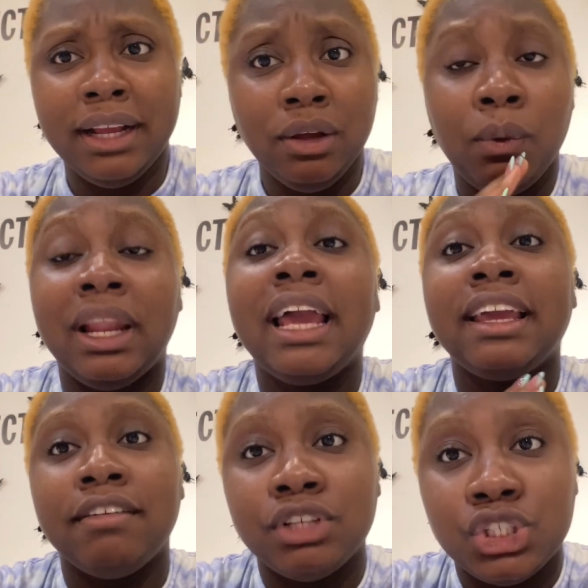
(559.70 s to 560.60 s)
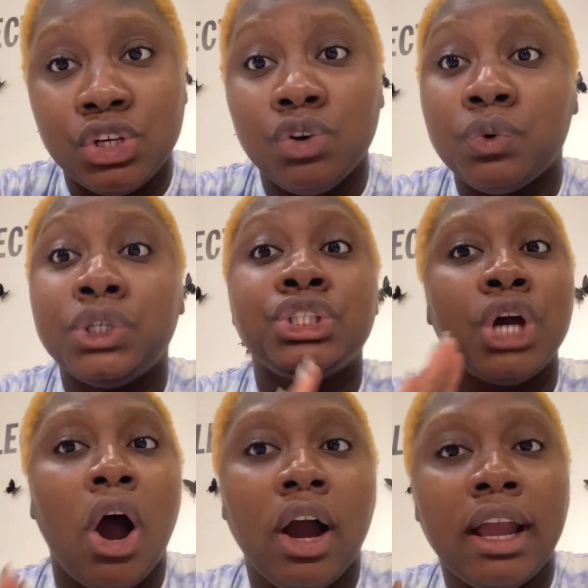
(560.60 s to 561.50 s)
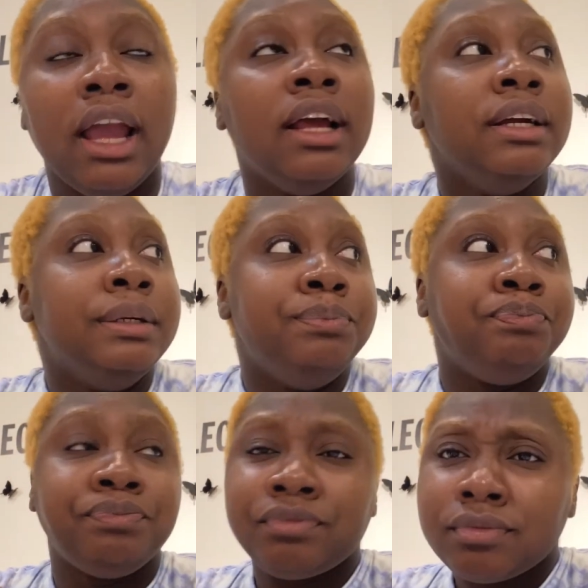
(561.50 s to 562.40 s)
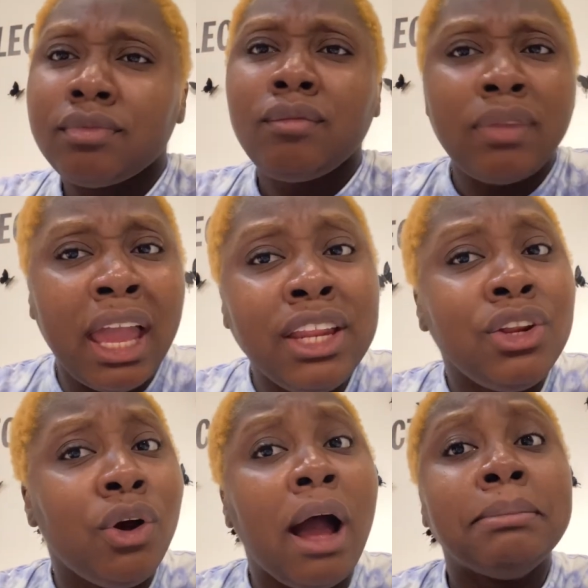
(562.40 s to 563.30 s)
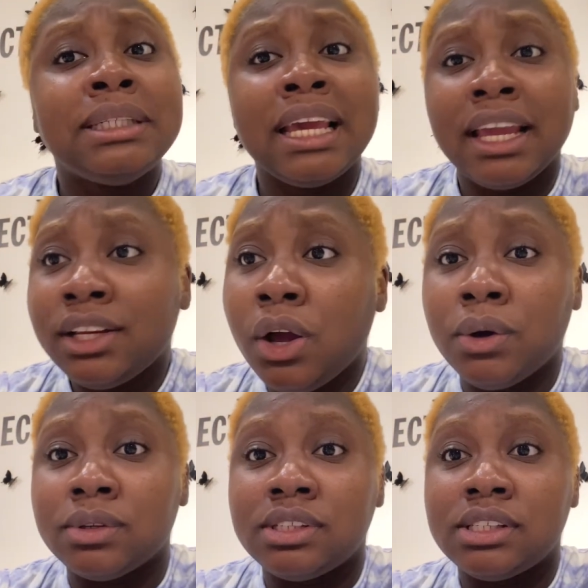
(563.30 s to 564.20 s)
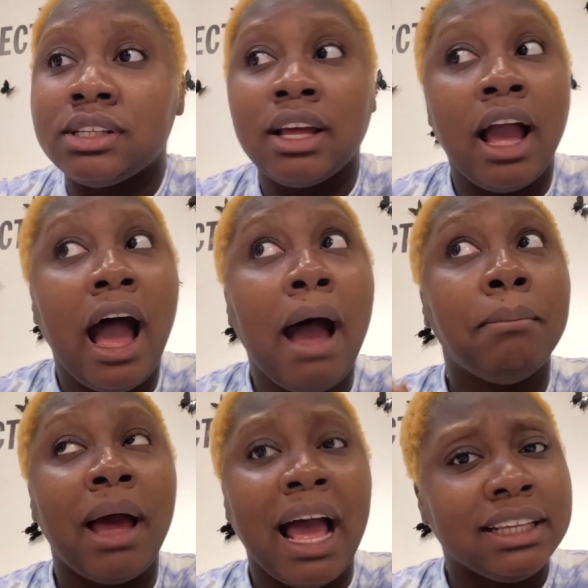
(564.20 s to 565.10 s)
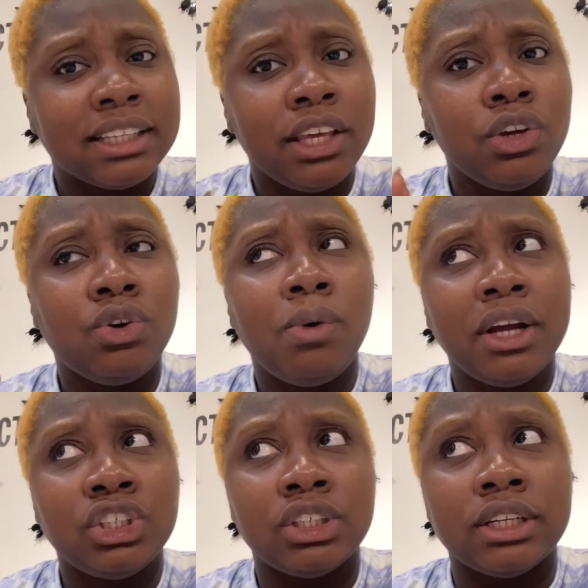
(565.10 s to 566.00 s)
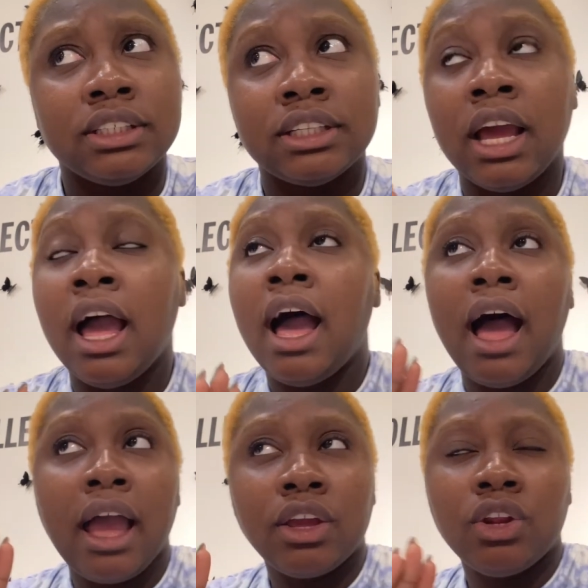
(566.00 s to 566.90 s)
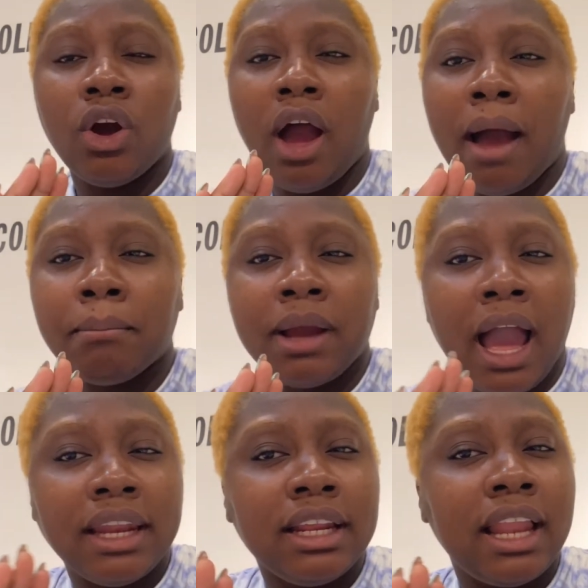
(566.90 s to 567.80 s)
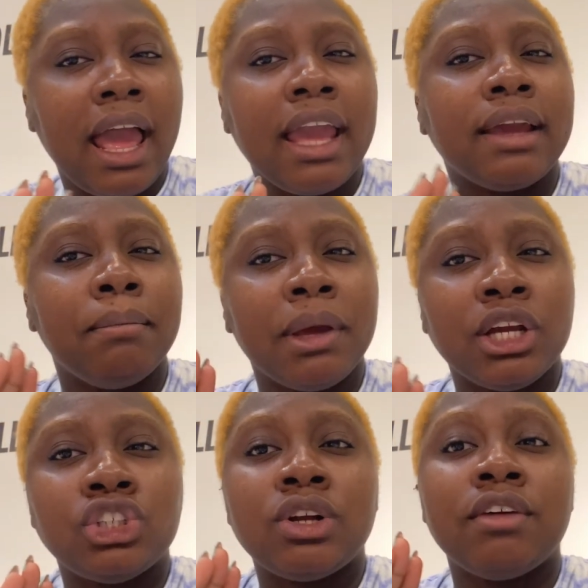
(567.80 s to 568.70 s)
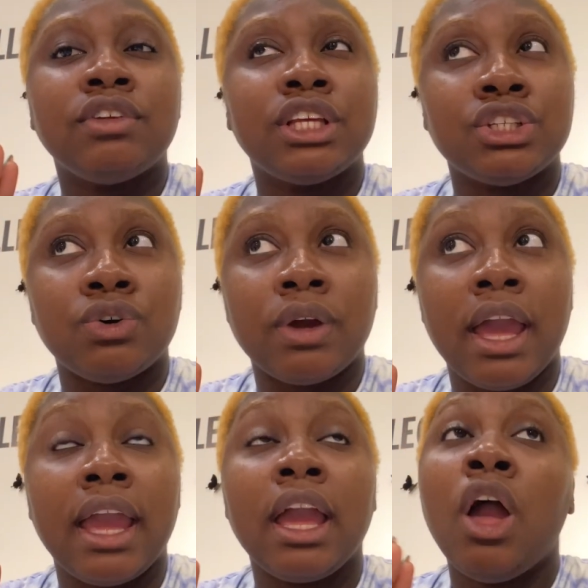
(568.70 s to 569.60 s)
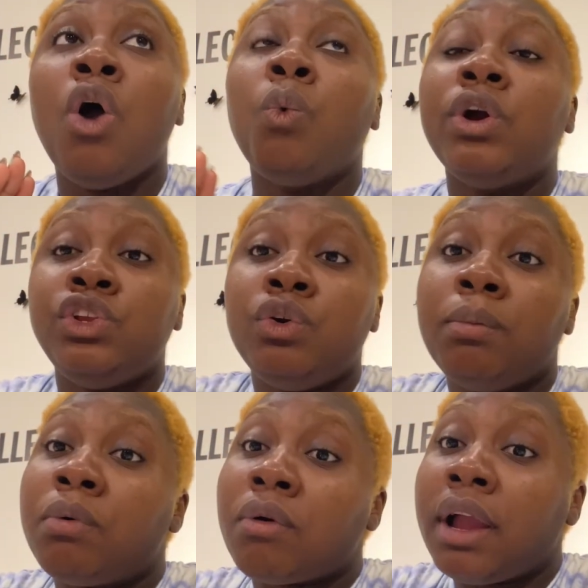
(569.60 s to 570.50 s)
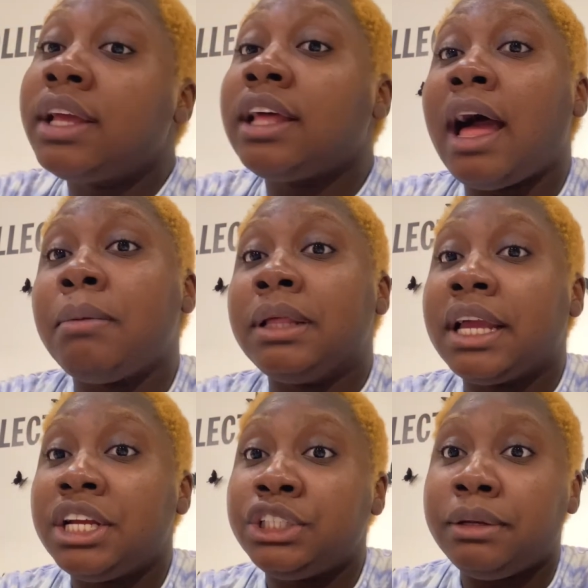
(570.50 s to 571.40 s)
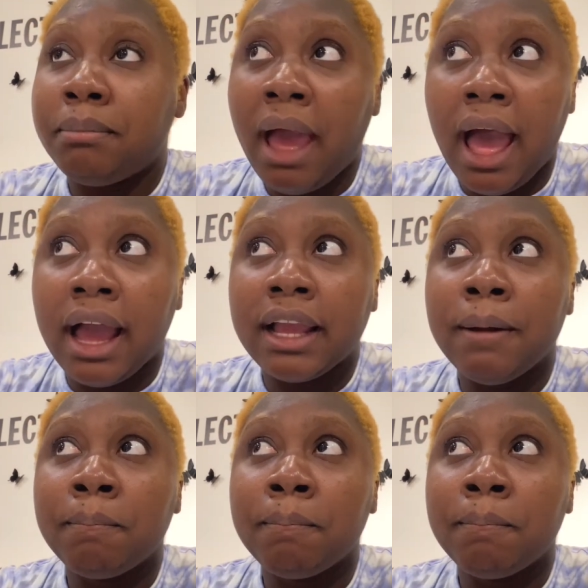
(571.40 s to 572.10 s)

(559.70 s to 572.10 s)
while I give it to you, we'll talk, and I'm taking notes. I'm asking you questions. I'm kind of like making sure everything's okay. When you bring the application back,